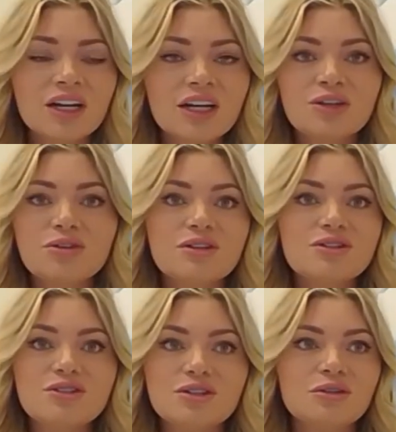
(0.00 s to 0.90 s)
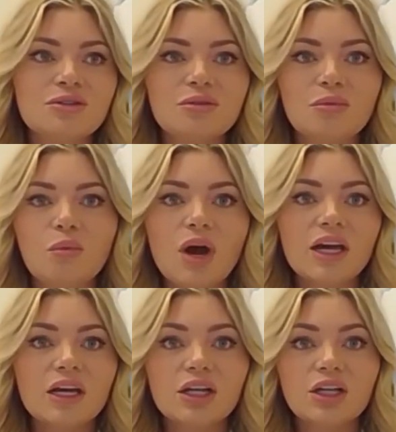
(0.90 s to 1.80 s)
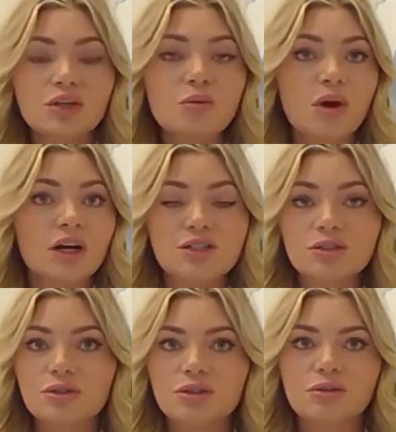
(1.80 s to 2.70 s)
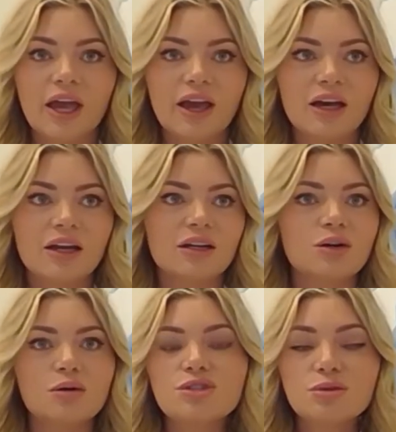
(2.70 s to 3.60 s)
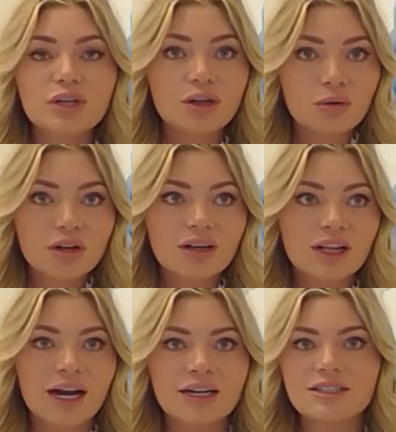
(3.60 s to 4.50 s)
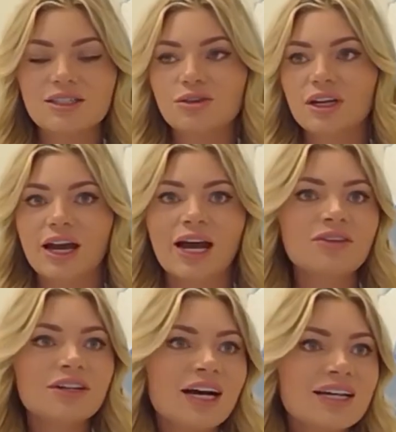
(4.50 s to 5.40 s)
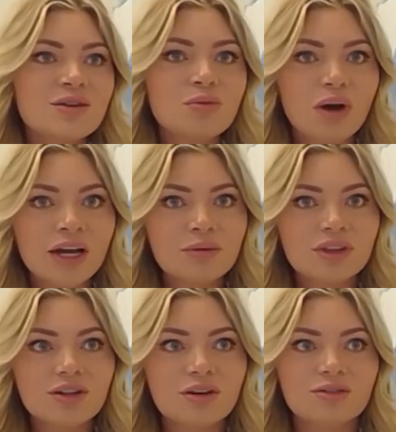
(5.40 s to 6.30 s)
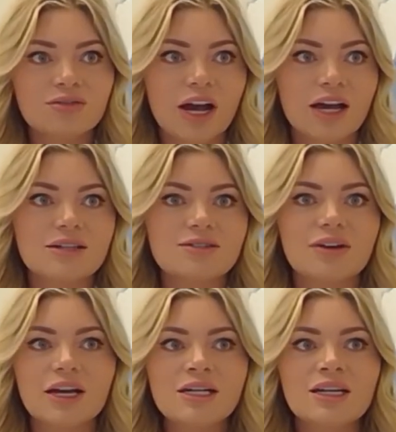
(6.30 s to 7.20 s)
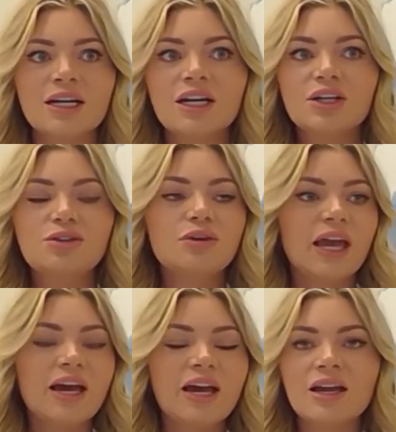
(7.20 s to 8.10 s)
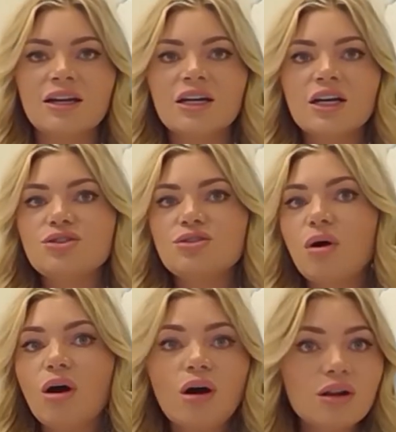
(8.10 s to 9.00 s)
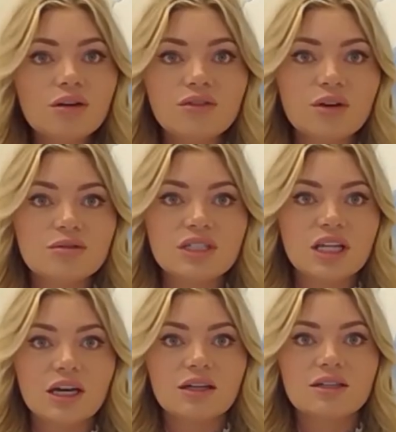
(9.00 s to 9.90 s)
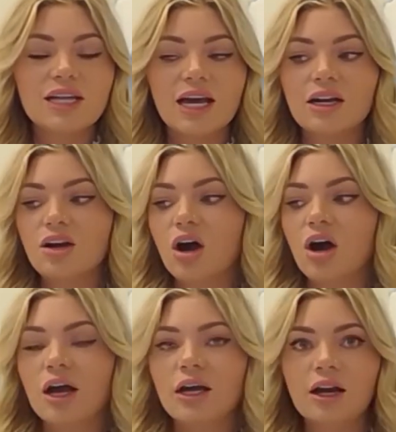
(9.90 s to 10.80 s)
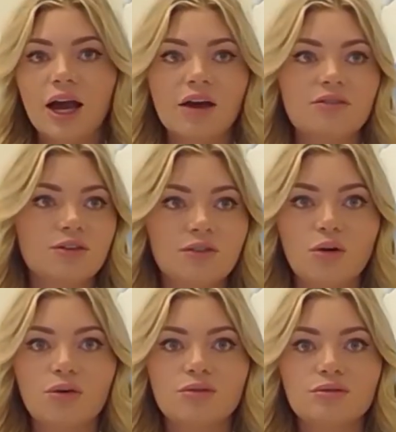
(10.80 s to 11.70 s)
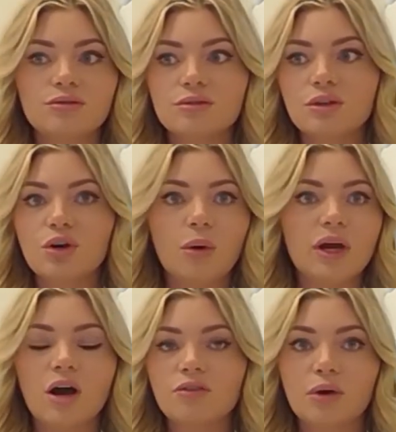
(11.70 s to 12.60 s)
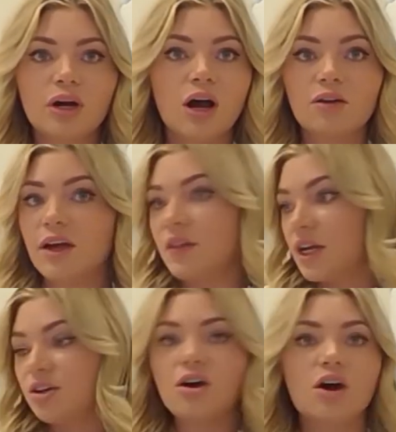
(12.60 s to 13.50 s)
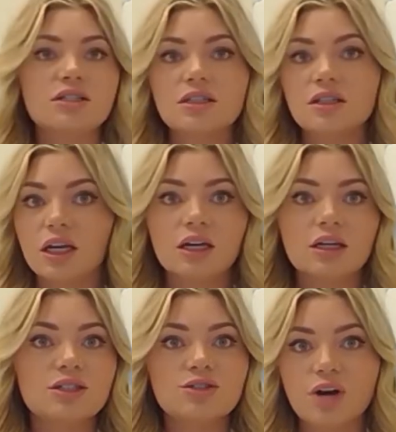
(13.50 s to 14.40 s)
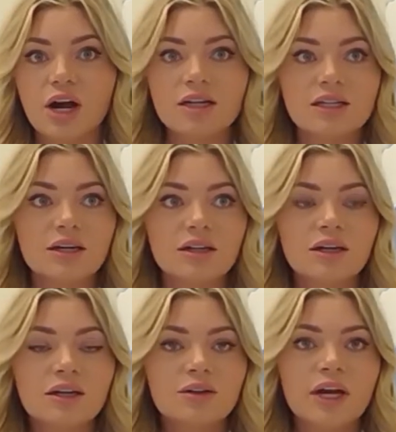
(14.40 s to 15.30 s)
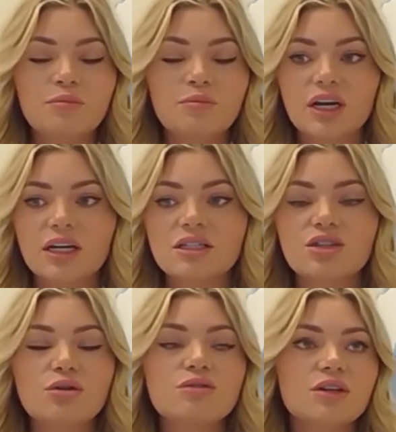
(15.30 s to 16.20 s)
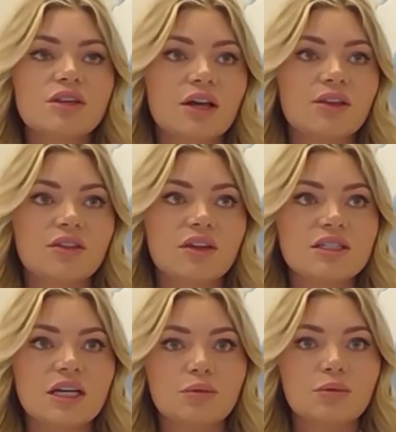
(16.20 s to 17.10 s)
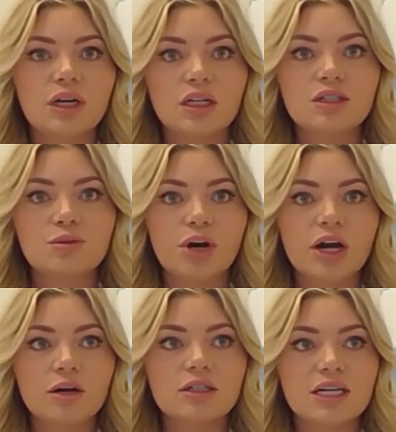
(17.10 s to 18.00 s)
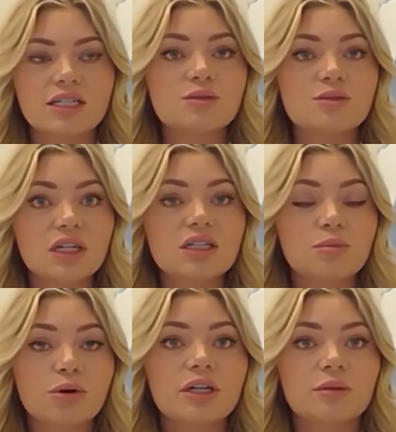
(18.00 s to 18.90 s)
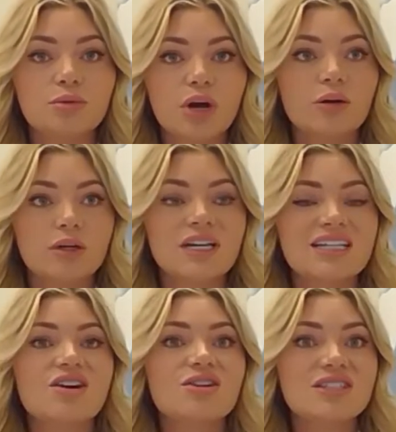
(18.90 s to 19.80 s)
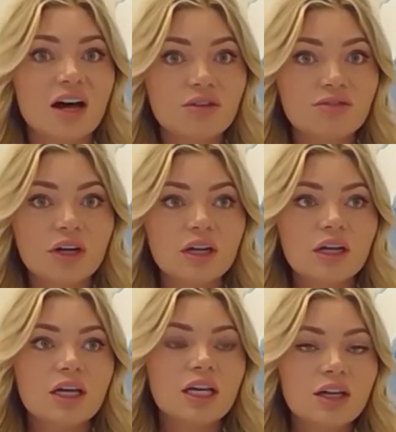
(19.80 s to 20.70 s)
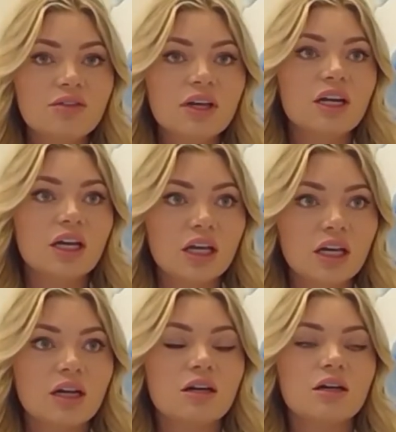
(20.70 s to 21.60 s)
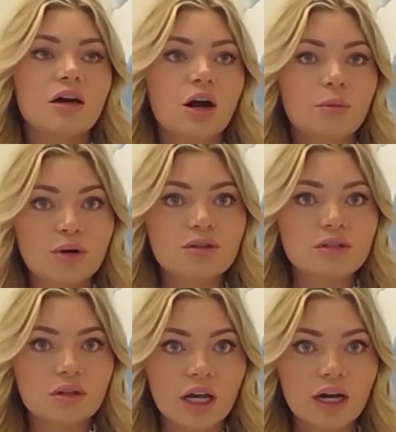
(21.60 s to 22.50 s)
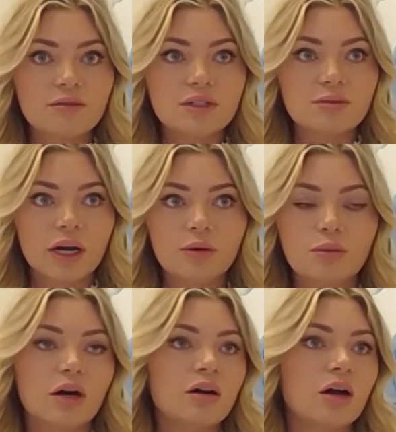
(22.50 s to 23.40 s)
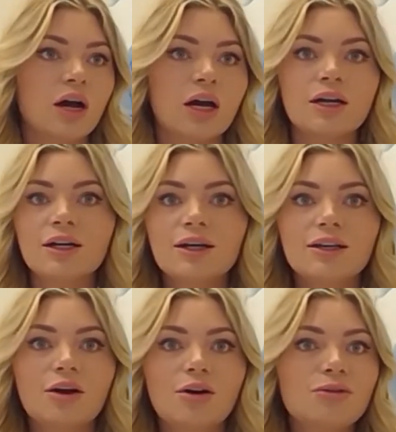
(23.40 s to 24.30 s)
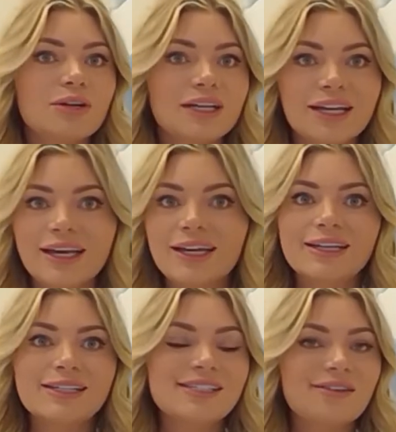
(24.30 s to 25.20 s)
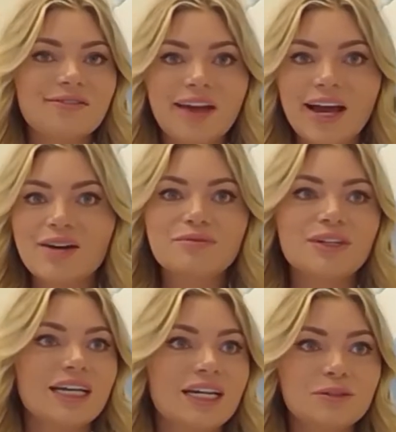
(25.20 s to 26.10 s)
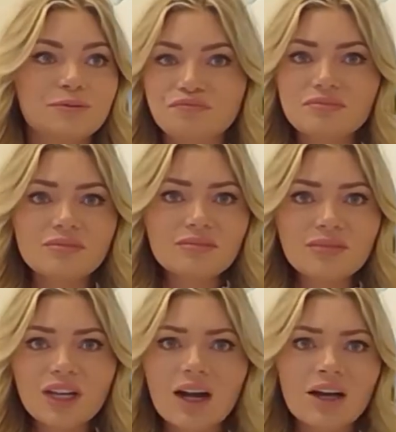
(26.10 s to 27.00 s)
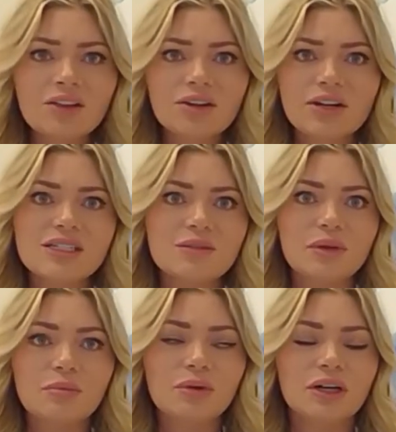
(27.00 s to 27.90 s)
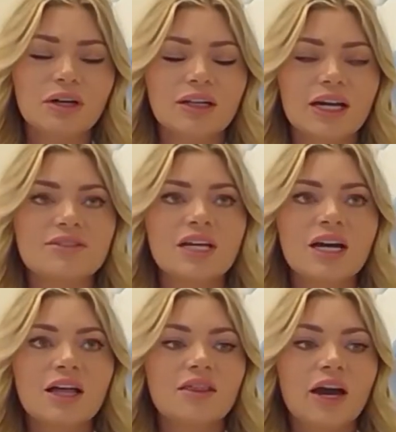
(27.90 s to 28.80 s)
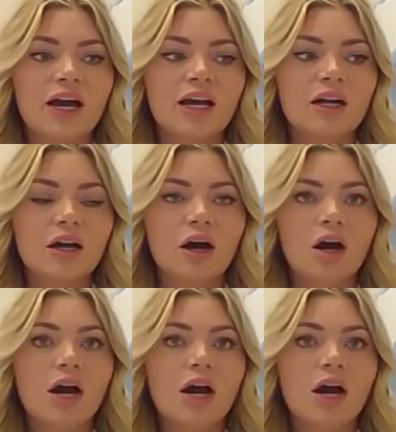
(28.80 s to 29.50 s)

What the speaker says: You can do what you want to do. You can go to a yoga class. You can have a glass of wine with a girlfriend, right? You can do all of those things and not have your phone going off, and then you're constantly distracted, right? Because those are the other things that we need to prioritize, is we need to prioritize ourselves, even in our personal lives, right? We all got, kids, family, other crazy people in our lives that are